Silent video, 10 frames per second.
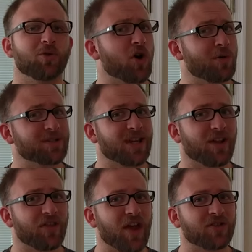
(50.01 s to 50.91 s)
We're almost at
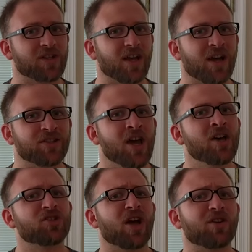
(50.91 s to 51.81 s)
1,000 guys,
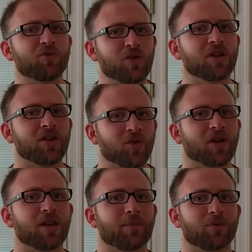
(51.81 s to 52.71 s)
so I'd
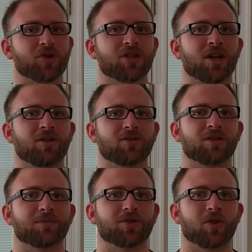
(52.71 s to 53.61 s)
really appreciate your
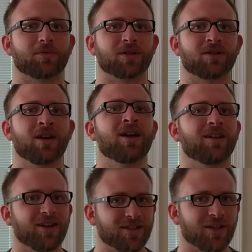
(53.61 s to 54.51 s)
subscription.
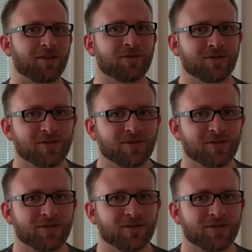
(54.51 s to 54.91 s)
Let's go.